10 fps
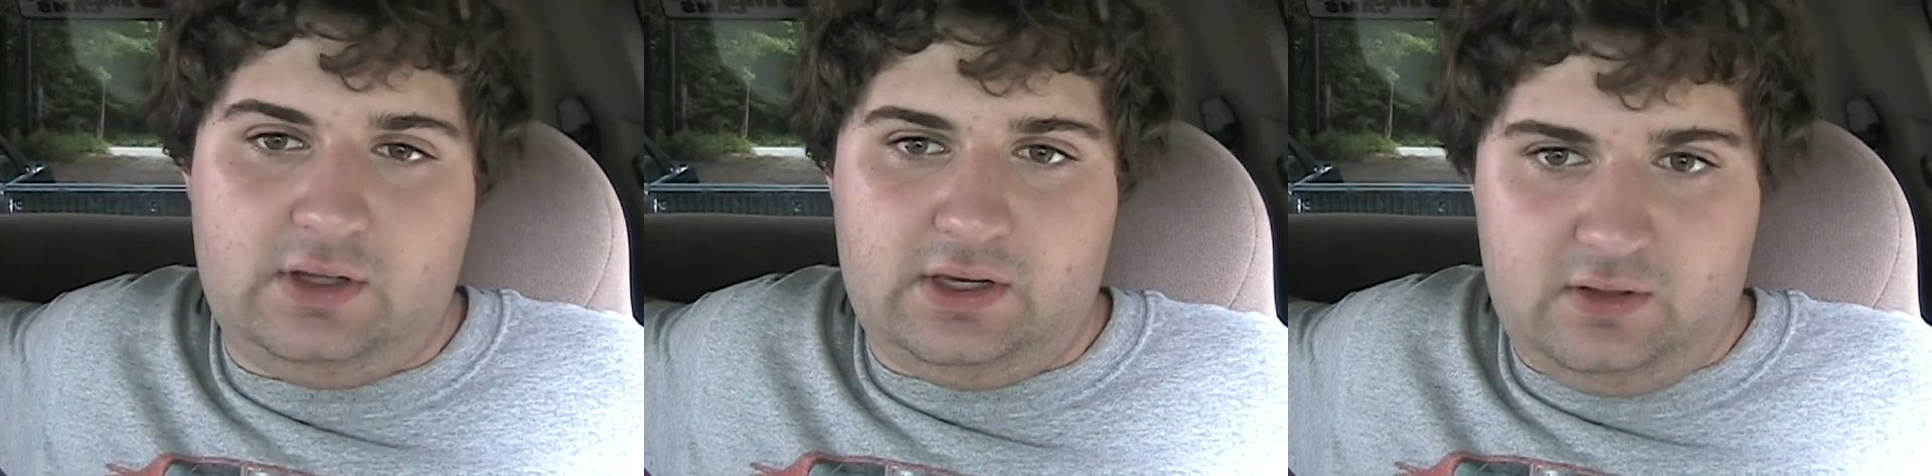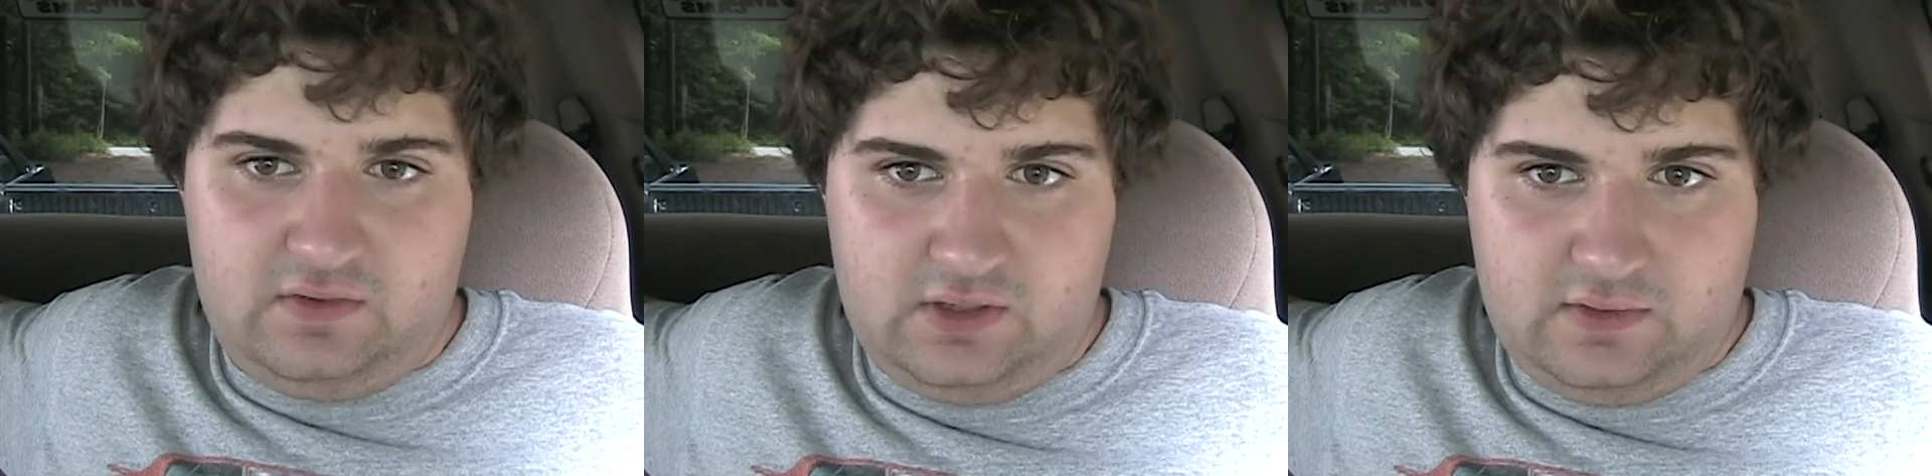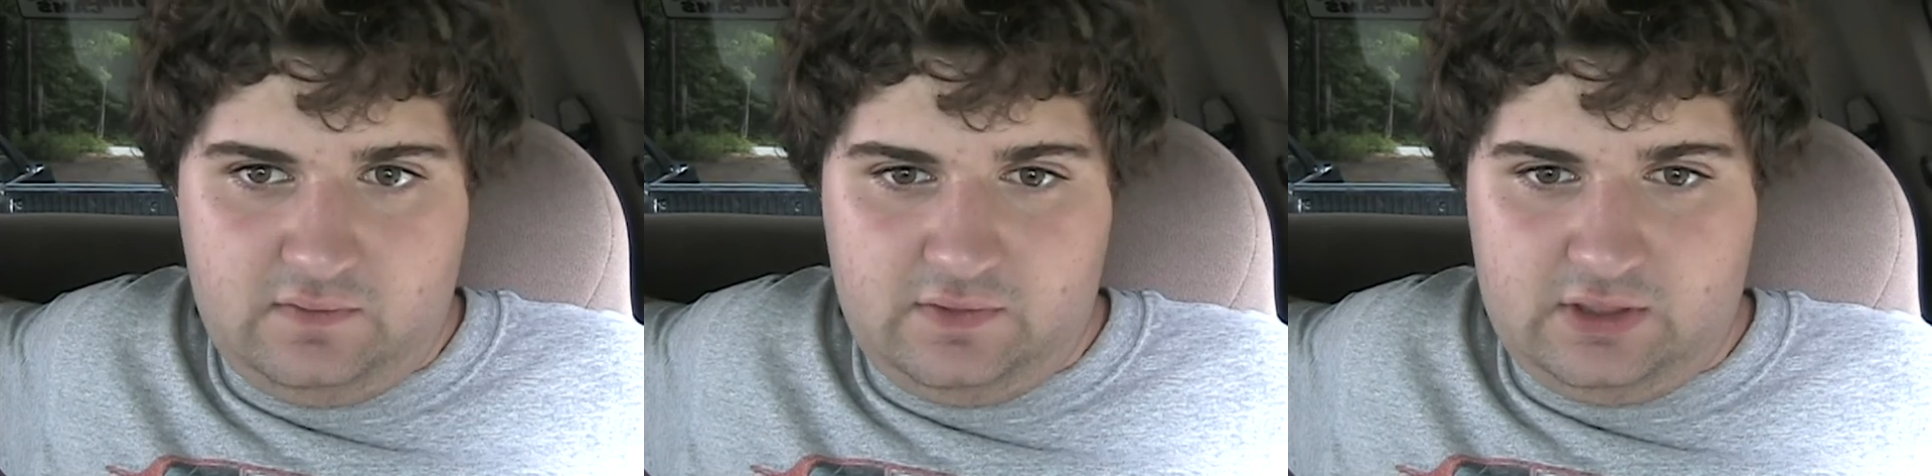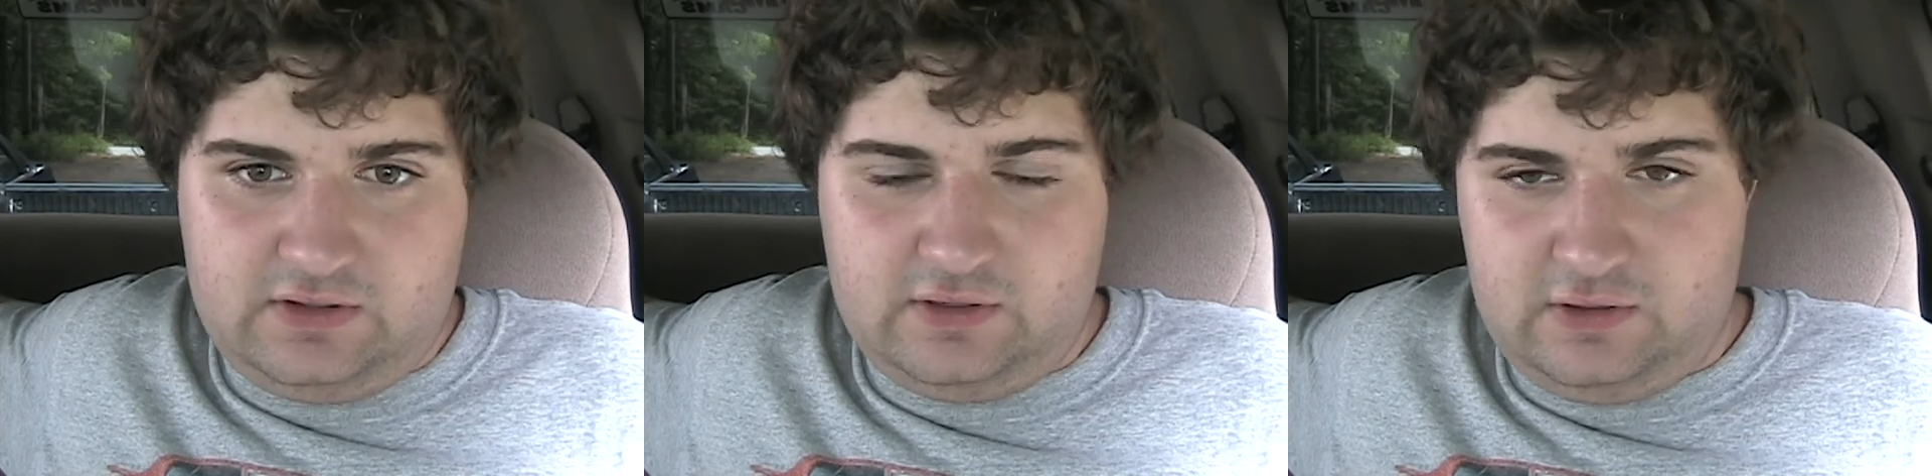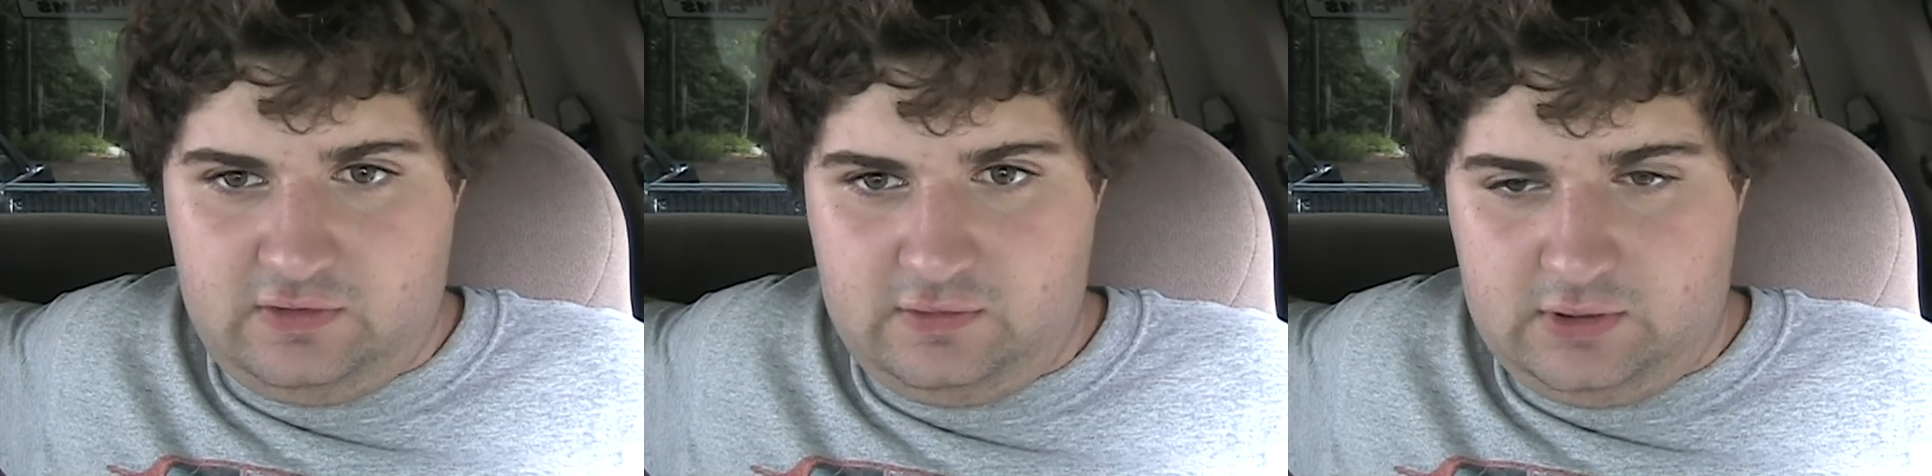all that good stuff. So that's
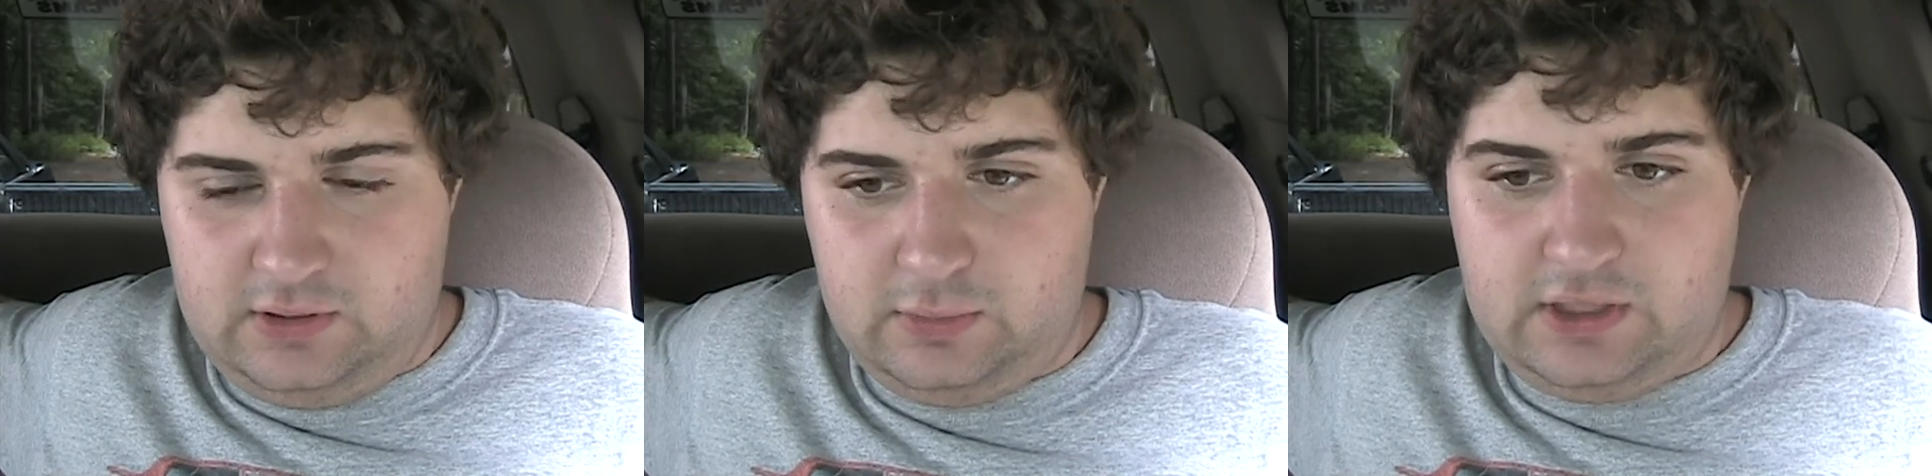another story.